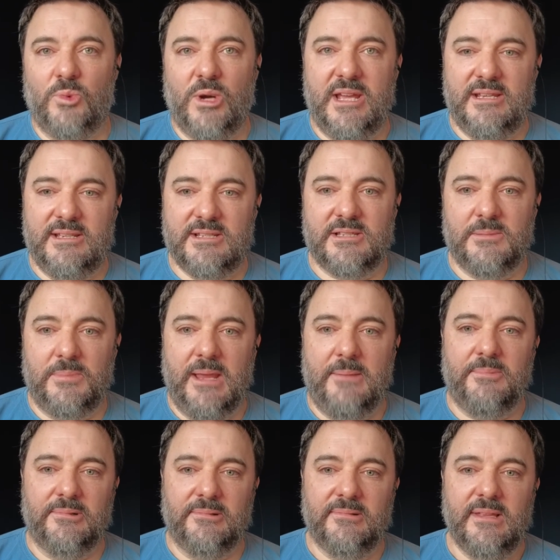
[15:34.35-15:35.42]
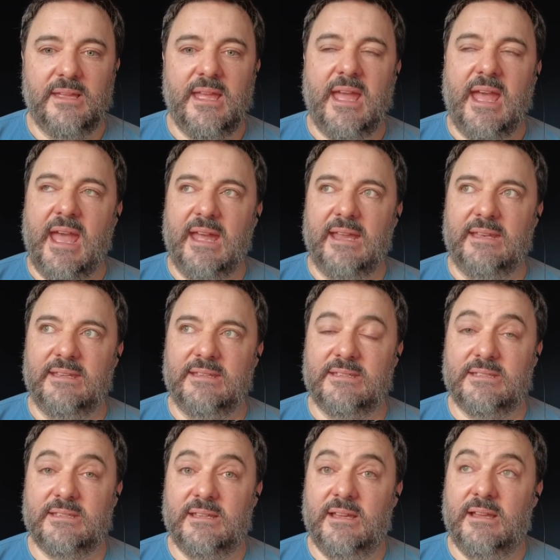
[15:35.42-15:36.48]
wage to people.
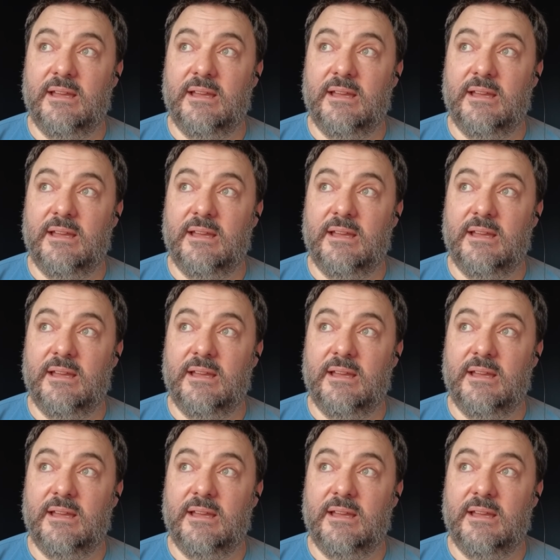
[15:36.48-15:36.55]
And